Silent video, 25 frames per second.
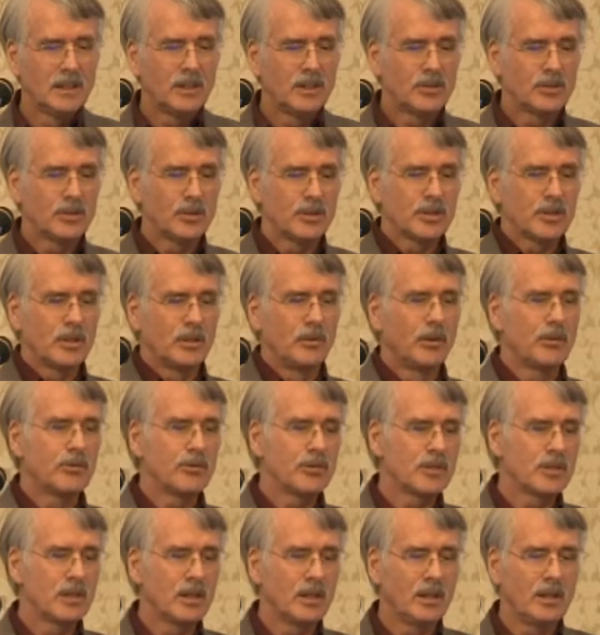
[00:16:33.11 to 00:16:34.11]
It's also
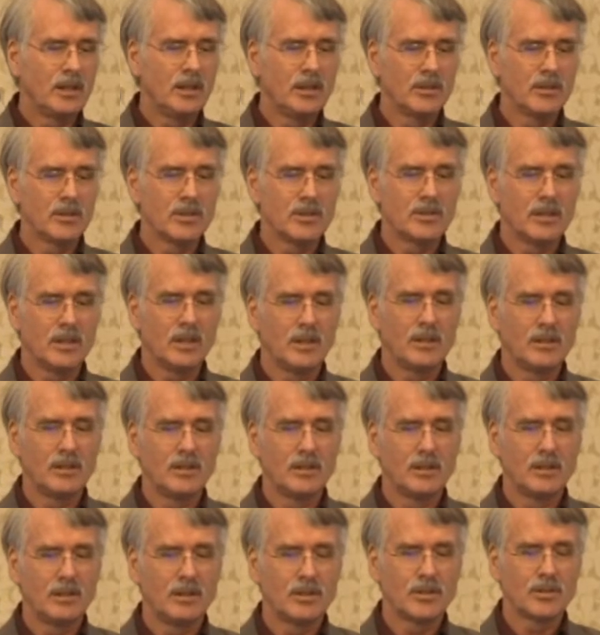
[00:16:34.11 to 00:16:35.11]
interesting here to see
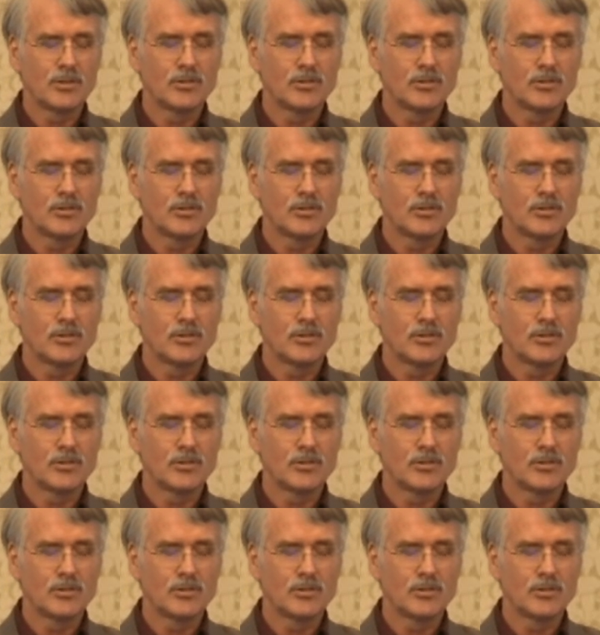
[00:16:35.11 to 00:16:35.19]
the